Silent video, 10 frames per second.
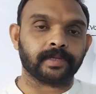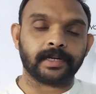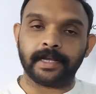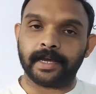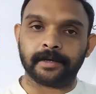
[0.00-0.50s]

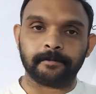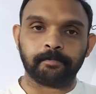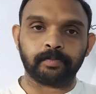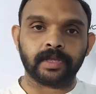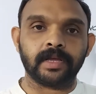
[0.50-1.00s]
Clear?
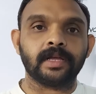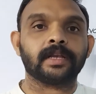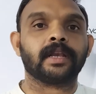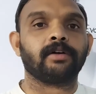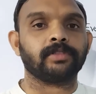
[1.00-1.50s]

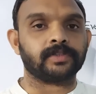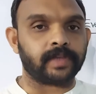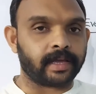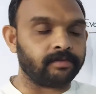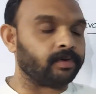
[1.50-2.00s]
Now the
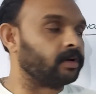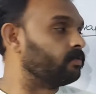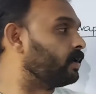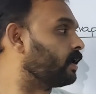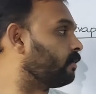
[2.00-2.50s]
second one
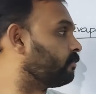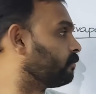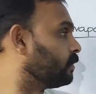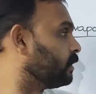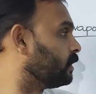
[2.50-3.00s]
we
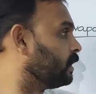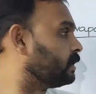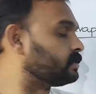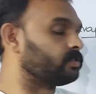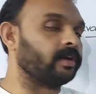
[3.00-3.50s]
have
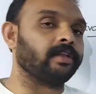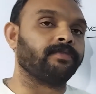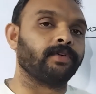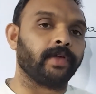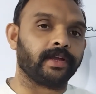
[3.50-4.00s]
is
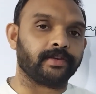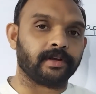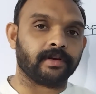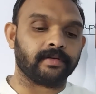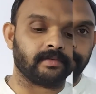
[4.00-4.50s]
centrifugation.